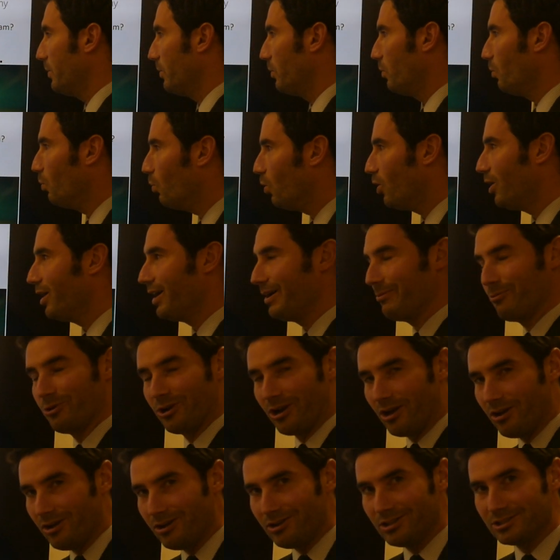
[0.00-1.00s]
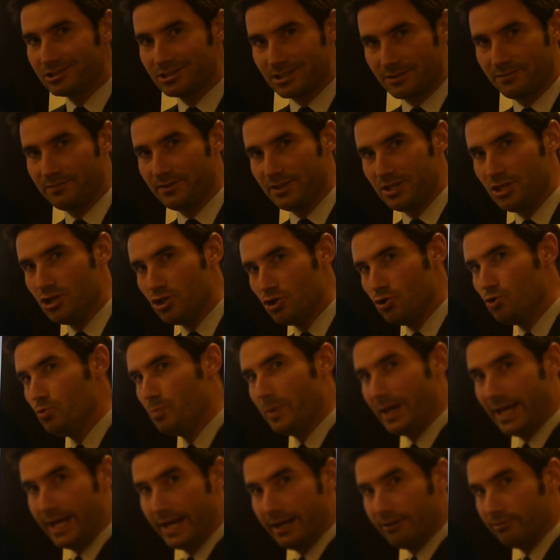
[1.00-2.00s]
What I would ask for you
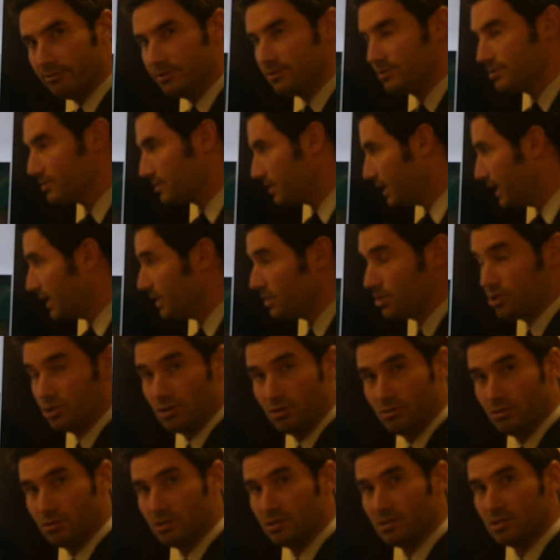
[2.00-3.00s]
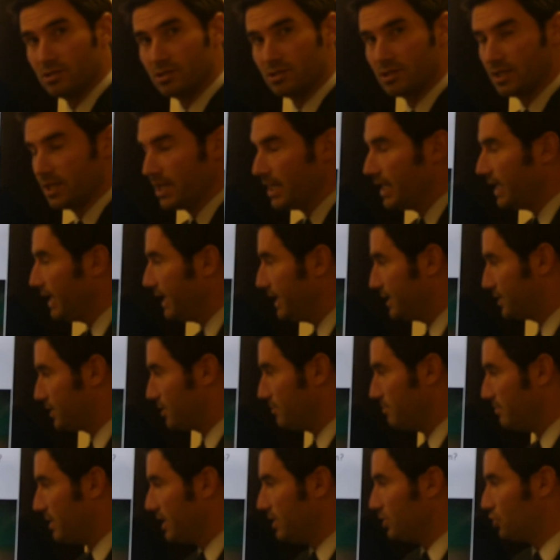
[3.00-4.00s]
parents and students is
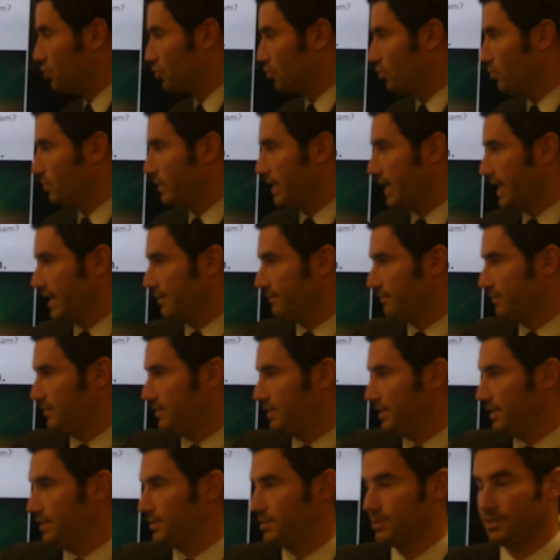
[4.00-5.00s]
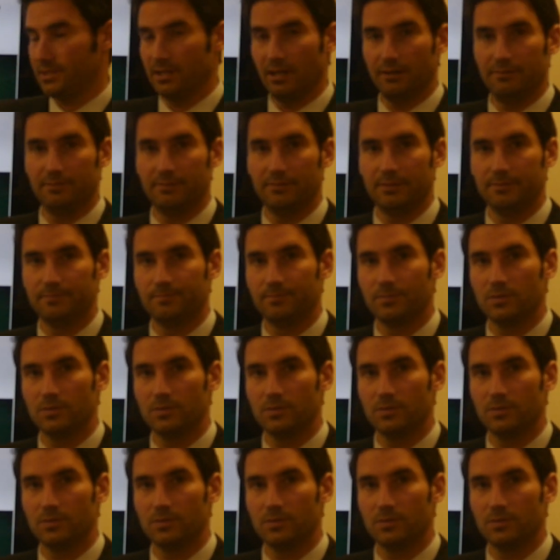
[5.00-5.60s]
to make sure we have this stuff.